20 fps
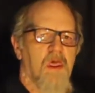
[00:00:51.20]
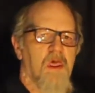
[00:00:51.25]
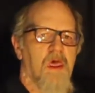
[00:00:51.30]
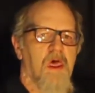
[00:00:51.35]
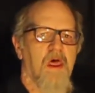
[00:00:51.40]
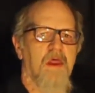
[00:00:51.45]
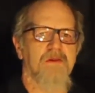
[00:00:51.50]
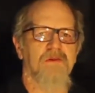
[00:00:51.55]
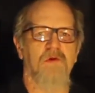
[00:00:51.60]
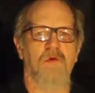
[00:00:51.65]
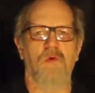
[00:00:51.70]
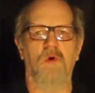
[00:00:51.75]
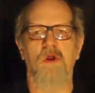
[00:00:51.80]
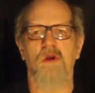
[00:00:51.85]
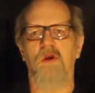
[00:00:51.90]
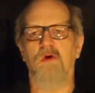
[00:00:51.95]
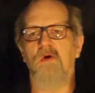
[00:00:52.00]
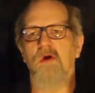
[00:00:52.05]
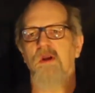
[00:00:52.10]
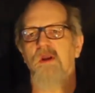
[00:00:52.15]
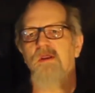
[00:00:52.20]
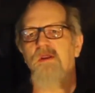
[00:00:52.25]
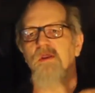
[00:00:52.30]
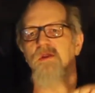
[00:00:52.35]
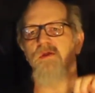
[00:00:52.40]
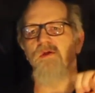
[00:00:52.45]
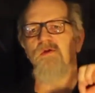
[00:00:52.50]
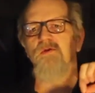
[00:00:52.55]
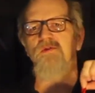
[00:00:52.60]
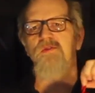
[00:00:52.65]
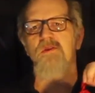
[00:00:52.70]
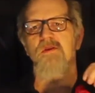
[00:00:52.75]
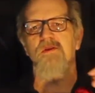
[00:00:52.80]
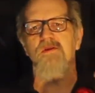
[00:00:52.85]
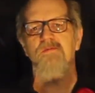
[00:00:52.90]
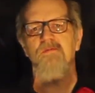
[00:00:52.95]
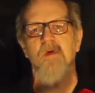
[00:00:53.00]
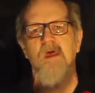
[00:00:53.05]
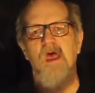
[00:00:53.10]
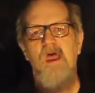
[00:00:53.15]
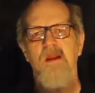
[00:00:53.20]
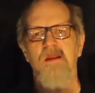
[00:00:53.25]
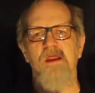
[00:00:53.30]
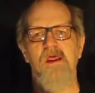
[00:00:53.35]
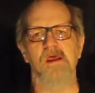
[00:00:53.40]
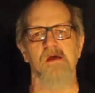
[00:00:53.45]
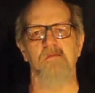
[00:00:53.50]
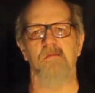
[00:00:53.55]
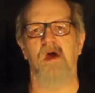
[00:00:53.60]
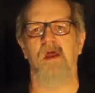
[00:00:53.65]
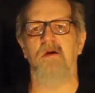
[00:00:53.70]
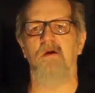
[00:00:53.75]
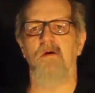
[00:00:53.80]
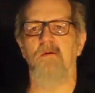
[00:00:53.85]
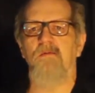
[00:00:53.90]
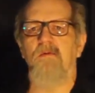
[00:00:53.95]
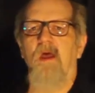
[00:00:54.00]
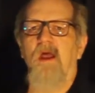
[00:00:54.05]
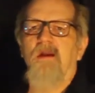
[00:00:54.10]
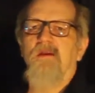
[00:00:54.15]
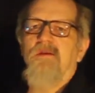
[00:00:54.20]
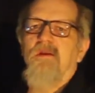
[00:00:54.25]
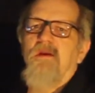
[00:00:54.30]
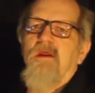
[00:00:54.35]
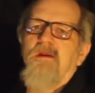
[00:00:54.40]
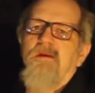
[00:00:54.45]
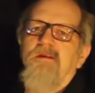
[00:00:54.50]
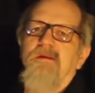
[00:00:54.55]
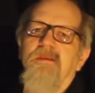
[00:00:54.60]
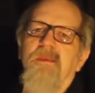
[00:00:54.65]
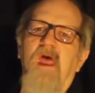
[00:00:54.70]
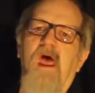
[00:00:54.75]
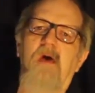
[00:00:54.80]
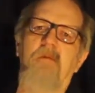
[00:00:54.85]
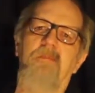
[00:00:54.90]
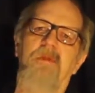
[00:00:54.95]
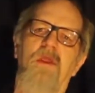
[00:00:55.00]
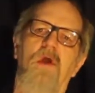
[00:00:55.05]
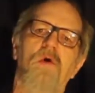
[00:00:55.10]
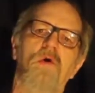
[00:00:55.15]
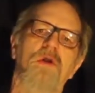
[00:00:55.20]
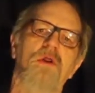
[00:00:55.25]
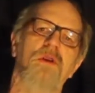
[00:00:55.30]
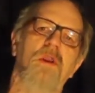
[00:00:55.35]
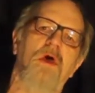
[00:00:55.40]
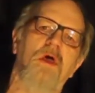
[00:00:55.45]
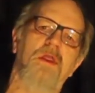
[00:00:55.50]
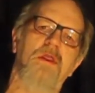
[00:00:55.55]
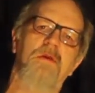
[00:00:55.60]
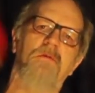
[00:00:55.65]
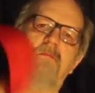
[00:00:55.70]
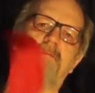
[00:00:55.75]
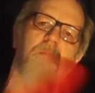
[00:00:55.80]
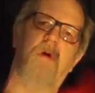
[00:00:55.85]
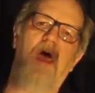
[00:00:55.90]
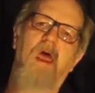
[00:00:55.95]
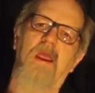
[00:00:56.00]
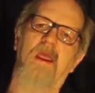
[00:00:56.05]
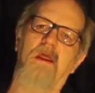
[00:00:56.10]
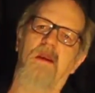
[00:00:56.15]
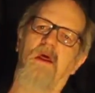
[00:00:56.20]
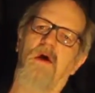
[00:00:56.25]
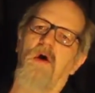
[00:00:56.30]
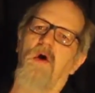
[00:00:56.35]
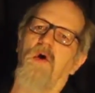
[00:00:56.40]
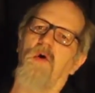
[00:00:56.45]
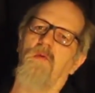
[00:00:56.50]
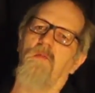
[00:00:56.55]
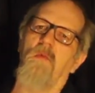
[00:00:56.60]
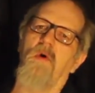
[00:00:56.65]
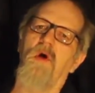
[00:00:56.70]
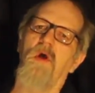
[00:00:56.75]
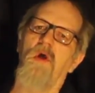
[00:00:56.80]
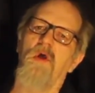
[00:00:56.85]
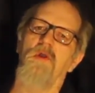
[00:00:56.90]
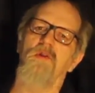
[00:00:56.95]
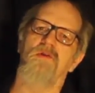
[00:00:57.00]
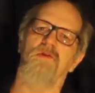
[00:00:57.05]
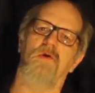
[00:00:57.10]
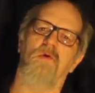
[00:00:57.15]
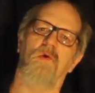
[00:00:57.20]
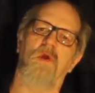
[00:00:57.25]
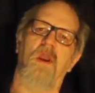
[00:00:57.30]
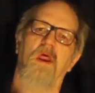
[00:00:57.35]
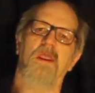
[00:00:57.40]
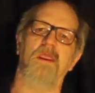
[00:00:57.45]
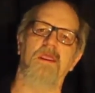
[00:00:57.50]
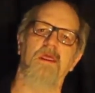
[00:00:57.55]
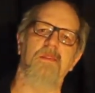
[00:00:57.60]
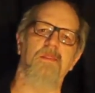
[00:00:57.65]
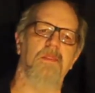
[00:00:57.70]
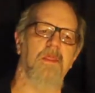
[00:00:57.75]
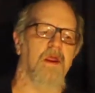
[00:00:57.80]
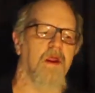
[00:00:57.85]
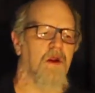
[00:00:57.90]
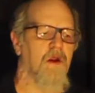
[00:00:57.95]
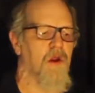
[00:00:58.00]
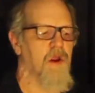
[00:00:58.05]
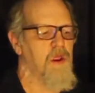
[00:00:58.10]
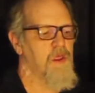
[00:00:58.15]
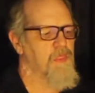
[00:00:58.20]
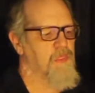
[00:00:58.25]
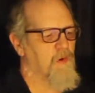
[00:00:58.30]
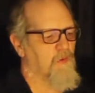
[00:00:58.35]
It's quite all right to get used to this fact. Matter of fact, tonight's tapioca night back at home. So when I get there, the